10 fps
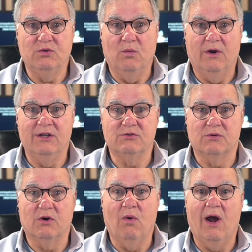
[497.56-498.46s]
which one
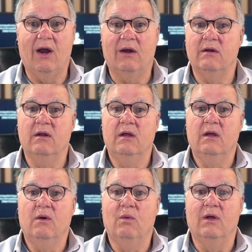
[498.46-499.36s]
is required
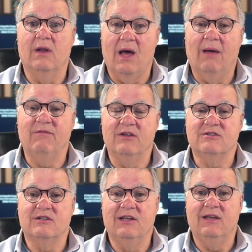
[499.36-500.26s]
will
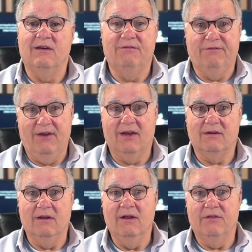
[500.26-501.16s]
obviously
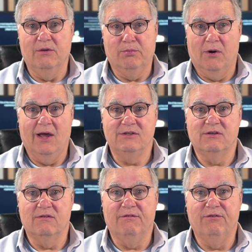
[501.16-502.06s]
affect the
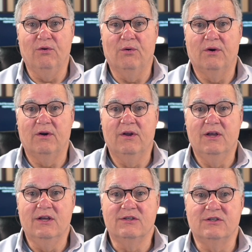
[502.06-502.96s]
price of the floor,
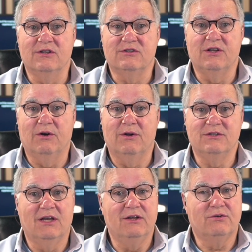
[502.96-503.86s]
since there
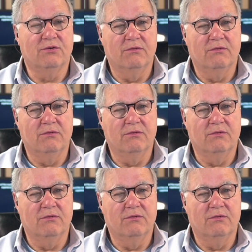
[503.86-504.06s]
is a